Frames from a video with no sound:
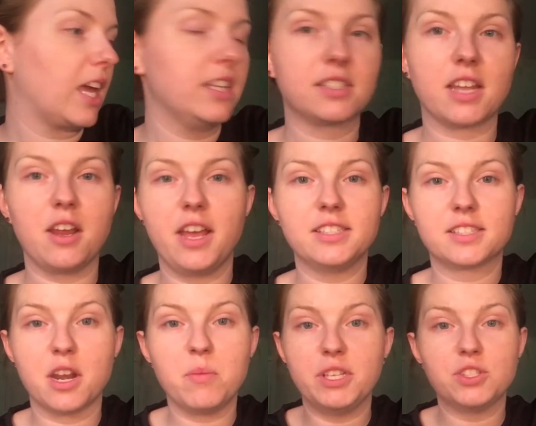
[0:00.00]
It's
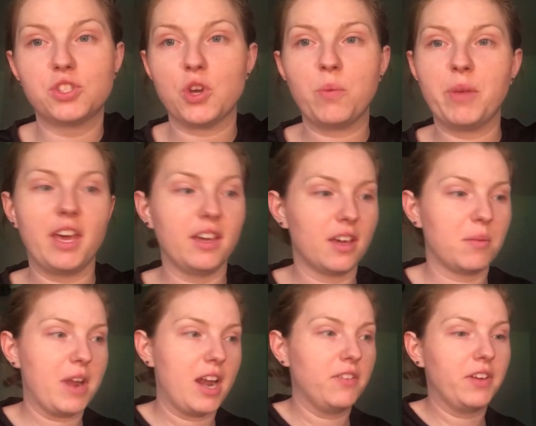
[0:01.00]
gonna be so big.
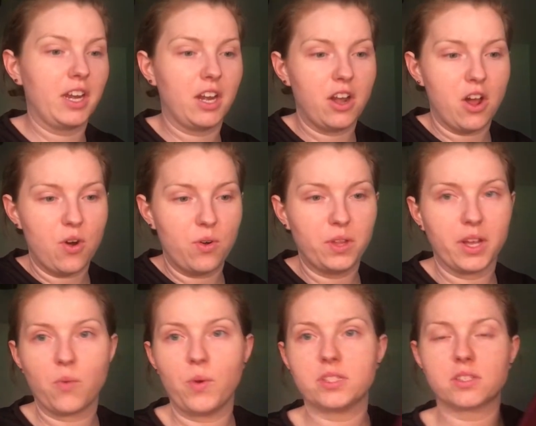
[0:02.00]
I'm not even gonna know
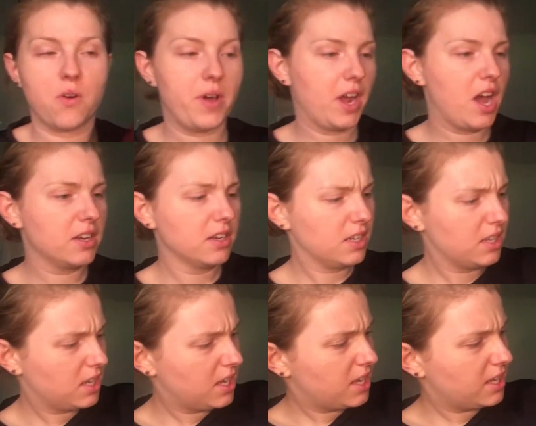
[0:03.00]
like what's going on.
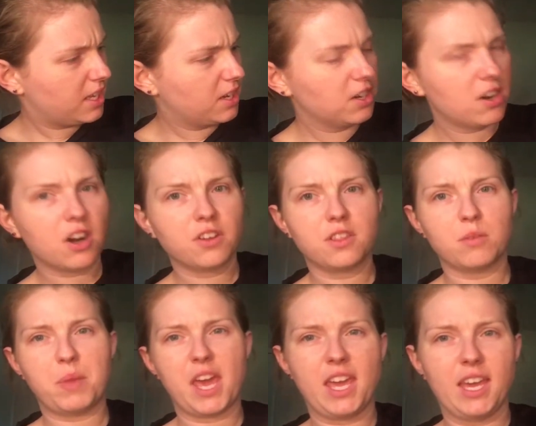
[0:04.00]
Here are the
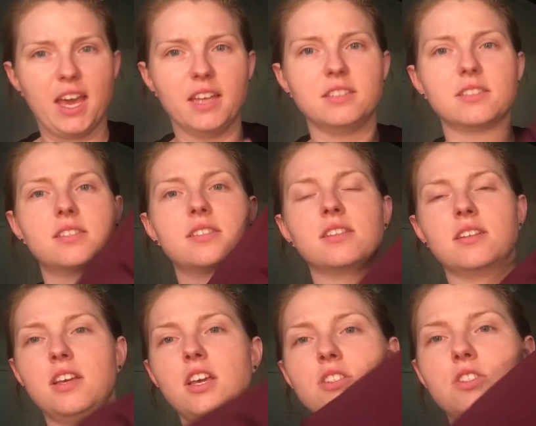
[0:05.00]
pants.
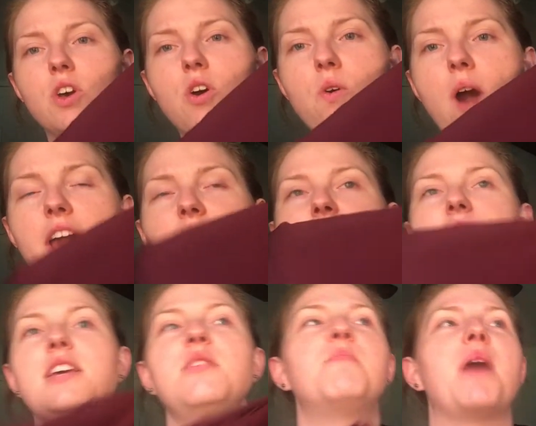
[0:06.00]
So I
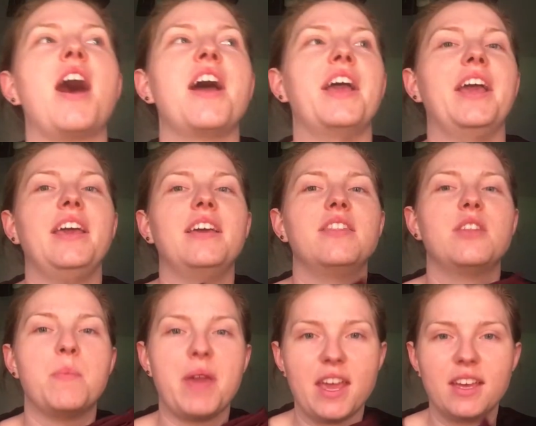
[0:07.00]
did buy
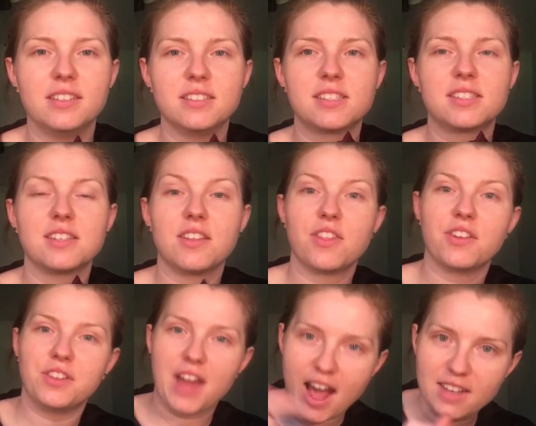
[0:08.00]
the pants
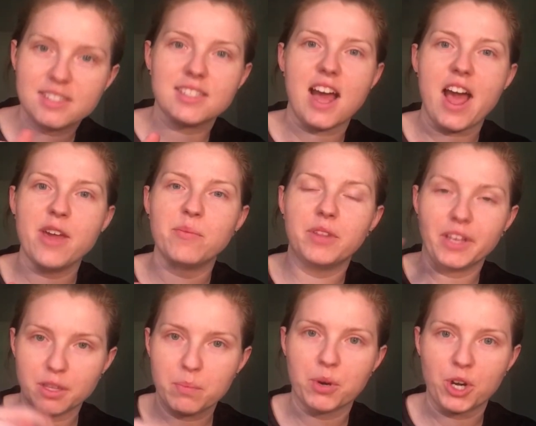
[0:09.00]
the last time,
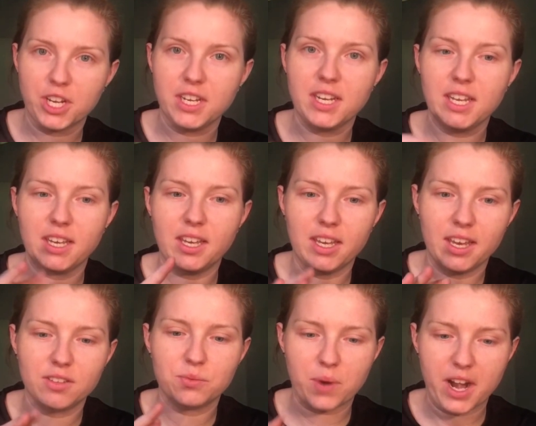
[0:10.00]
like the
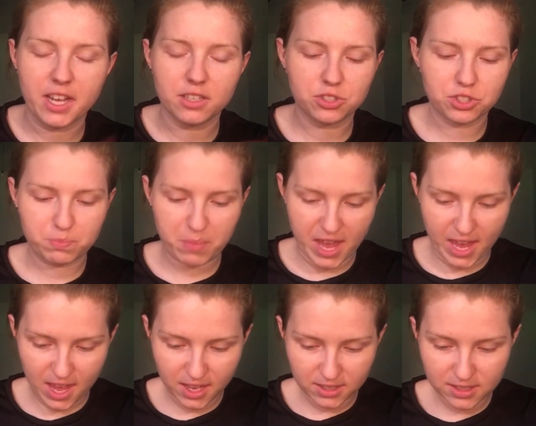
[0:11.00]
burgundy reddish
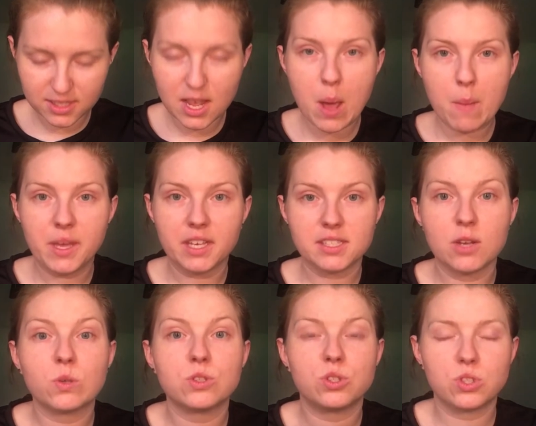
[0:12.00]
pants, because
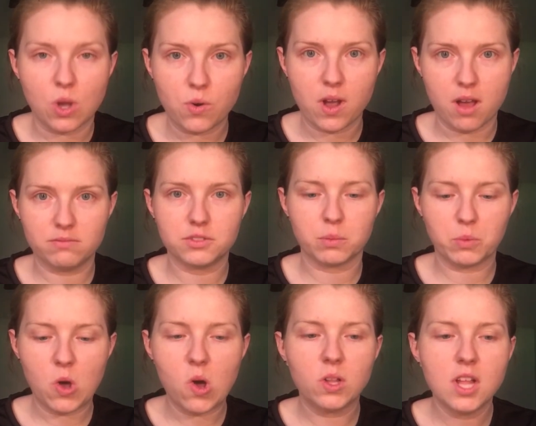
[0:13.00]
they were so
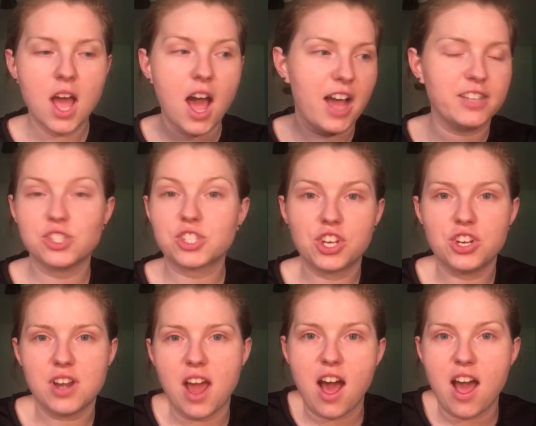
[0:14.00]
comfortable. I just
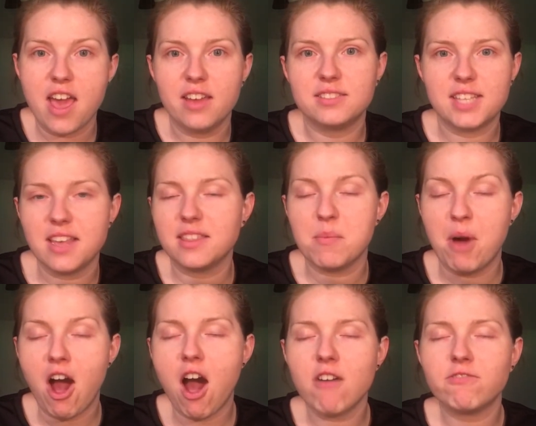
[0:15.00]
could not take them
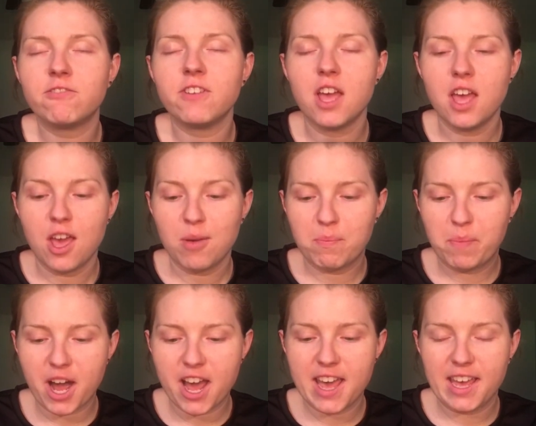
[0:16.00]
off.
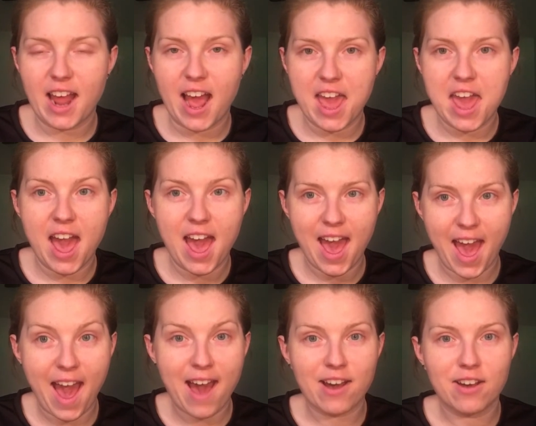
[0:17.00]
But I
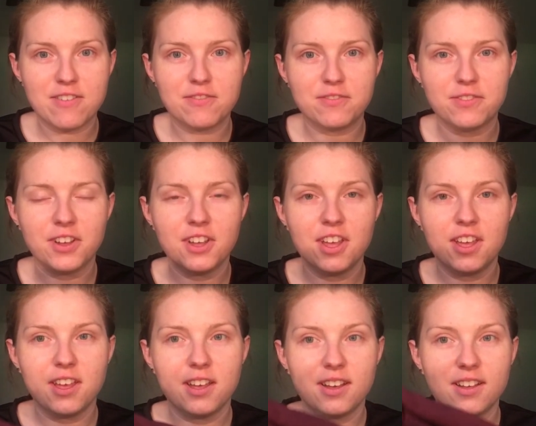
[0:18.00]
have
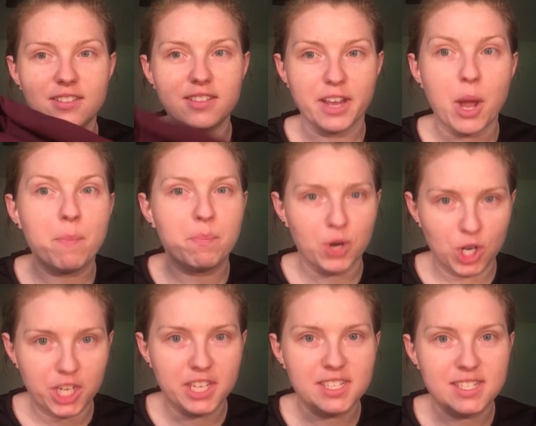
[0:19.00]
like a
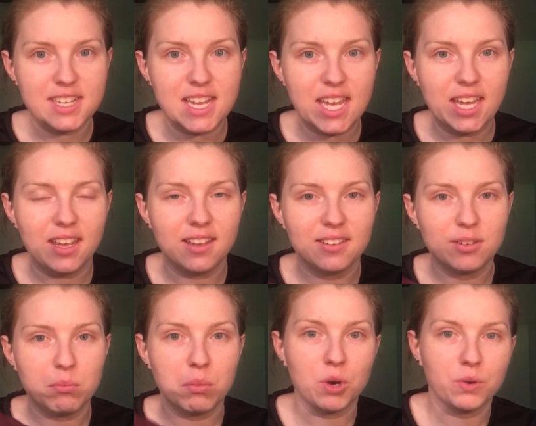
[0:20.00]
burgundy
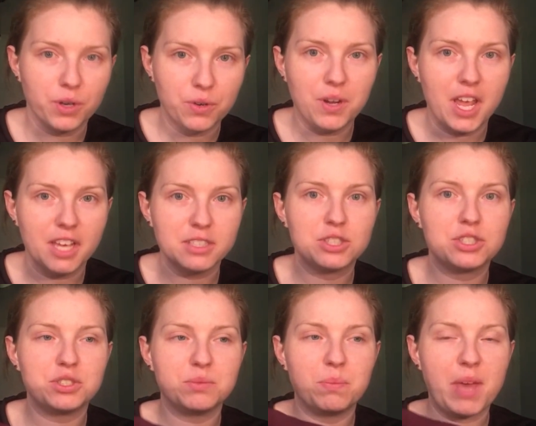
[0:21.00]

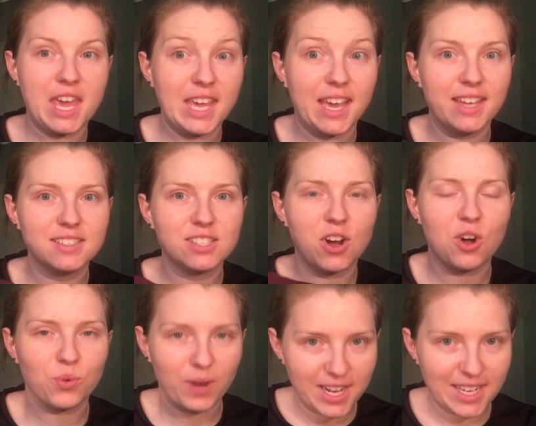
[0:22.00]
maroonish pant
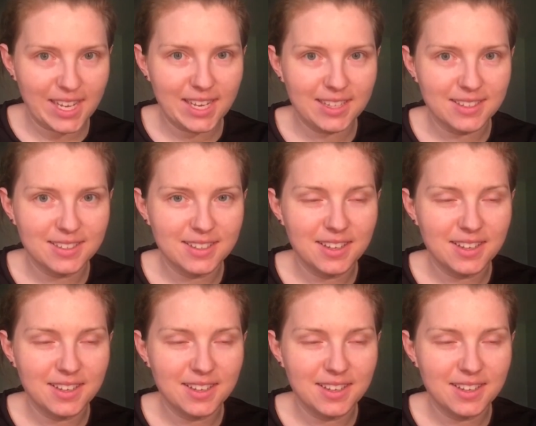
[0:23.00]
already.